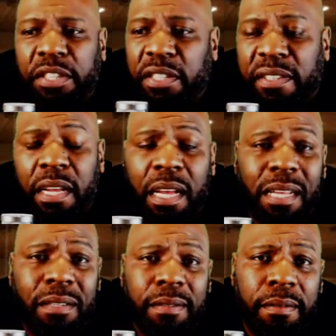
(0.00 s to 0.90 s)
It just
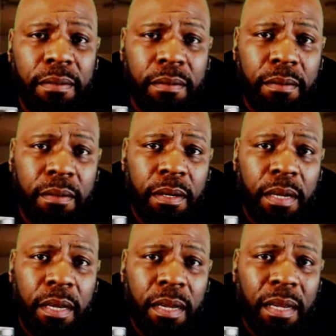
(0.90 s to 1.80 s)
does.
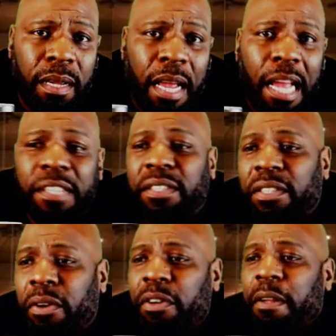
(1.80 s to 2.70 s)
A
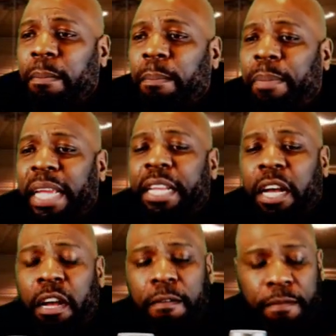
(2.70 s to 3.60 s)
certain
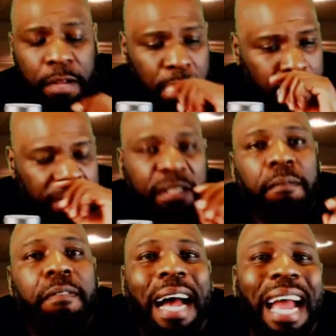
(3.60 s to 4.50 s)
bit of
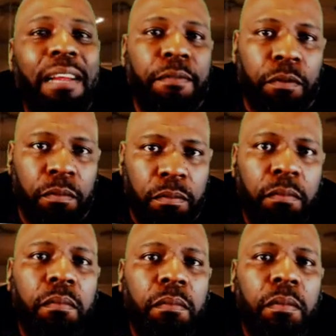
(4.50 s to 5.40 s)
survival,
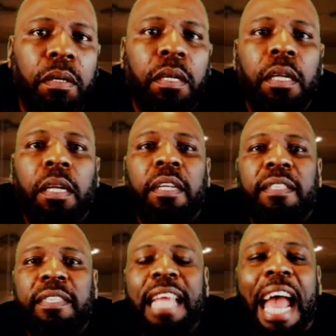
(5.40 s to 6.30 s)

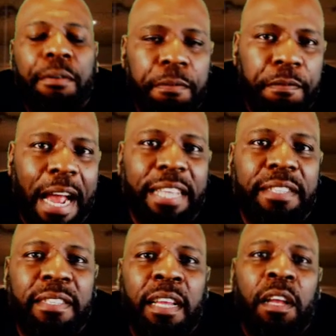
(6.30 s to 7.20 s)

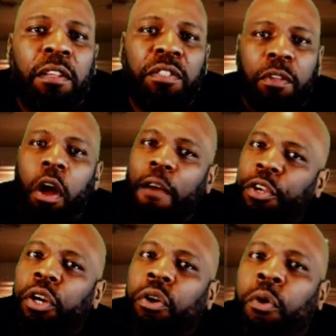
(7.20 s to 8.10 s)
sacrifice
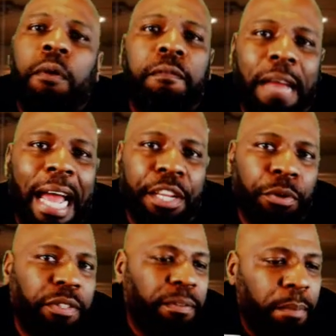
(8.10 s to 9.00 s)
of your core
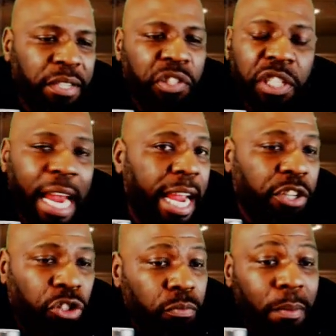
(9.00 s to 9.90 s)
values must change.